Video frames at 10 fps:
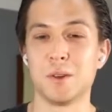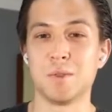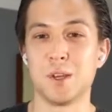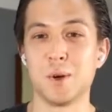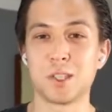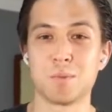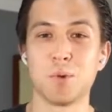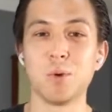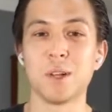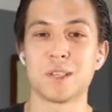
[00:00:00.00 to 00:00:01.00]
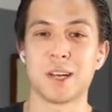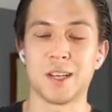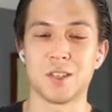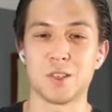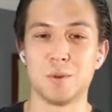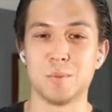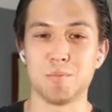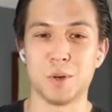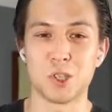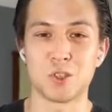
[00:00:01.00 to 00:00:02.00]
The US pool has gotten so
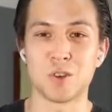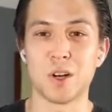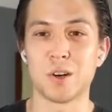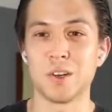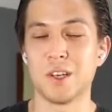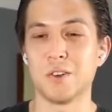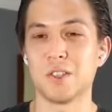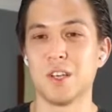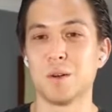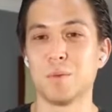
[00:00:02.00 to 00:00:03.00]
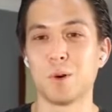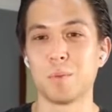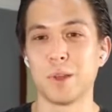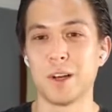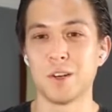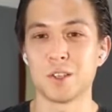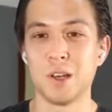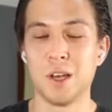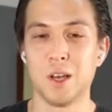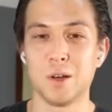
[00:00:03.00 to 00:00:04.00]
much stronger that you're seeing more players
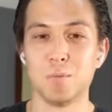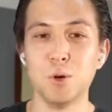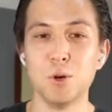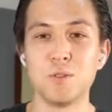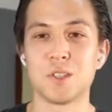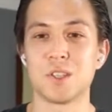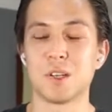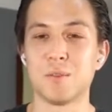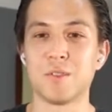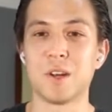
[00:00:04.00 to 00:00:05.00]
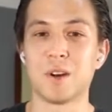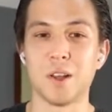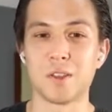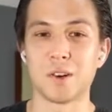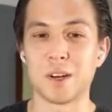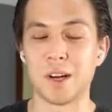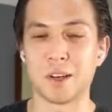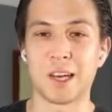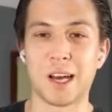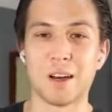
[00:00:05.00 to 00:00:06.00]
move to some of their other
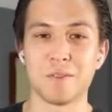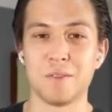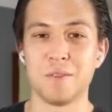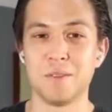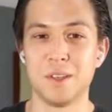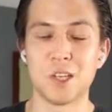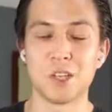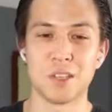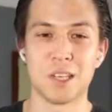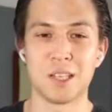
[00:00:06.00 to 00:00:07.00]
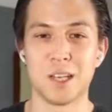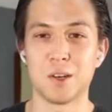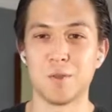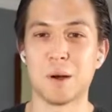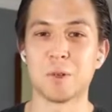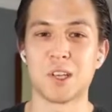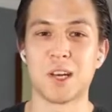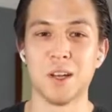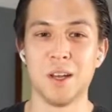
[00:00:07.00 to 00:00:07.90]
CONCACAF nations that they could represent.